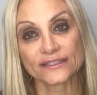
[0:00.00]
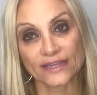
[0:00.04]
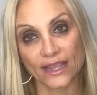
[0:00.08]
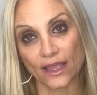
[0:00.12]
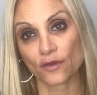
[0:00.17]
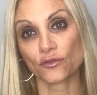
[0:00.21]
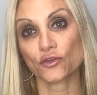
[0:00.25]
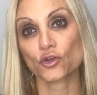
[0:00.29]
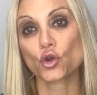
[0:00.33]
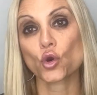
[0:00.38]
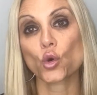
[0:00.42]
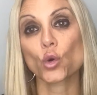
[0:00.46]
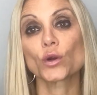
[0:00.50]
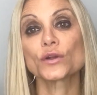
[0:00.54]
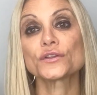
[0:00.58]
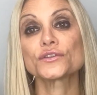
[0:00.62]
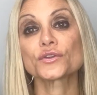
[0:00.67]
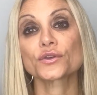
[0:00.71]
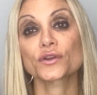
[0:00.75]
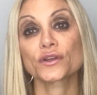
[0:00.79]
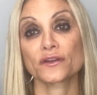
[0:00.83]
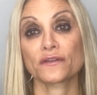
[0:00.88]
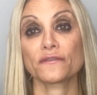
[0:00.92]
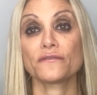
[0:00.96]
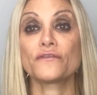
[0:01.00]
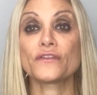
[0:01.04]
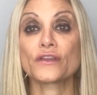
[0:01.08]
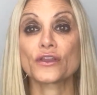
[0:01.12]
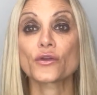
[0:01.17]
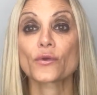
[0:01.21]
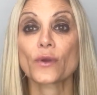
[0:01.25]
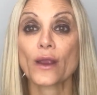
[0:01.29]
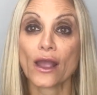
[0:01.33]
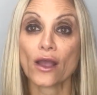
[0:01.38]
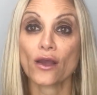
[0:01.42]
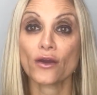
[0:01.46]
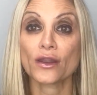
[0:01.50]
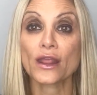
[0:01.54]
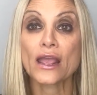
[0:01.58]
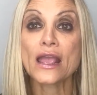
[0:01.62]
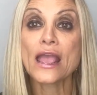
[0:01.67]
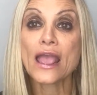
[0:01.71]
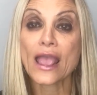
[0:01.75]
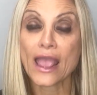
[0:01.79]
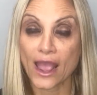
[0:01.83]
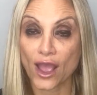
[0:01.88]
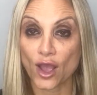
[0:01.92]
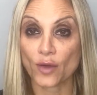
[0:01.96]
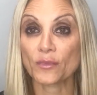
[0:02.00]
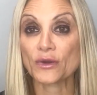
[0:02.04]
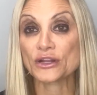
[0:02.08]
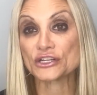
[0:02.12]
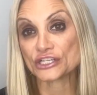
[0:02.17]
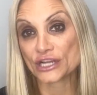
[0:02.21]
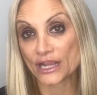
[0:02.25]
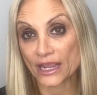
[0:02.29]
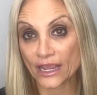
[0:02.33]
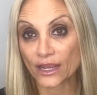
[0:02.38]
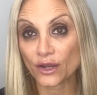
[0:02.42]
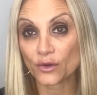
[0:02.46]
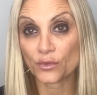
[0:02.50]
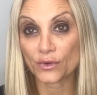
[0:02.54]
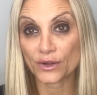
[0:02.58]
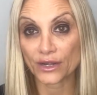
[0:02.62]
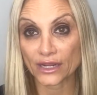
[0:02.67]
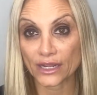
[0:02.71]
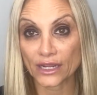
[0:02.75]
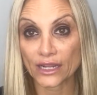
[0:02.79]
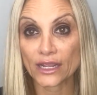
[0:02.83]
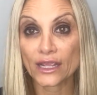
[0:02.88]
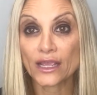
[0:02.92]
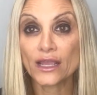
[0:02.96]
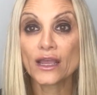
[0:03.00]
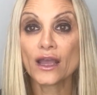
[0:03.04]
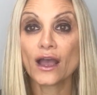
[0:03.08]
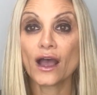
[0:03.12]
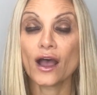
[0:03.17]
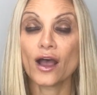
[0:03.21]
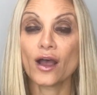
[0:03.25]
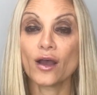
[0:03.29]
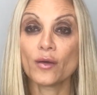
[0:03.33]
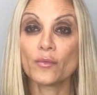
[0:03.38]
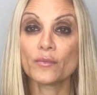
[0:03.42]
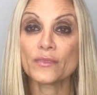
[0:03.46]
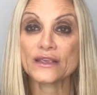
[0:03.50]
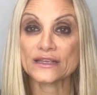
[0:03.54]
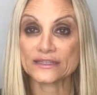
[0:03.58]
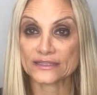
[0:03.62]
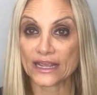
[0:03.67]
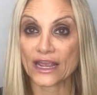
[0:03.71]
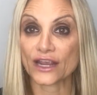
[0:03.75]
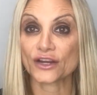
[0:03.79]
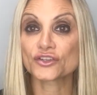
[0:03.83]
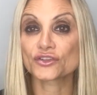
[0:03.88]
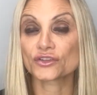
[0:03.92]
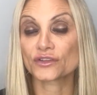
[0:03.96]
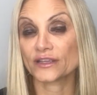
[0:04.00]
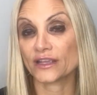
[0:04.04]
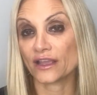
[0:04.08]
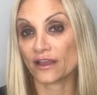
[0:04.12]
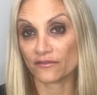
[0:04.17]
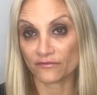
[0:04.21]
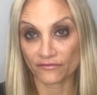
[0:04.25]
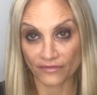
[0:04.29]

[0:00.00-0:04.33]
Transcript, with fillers: how the courts are going to figure out how much equity um, is actually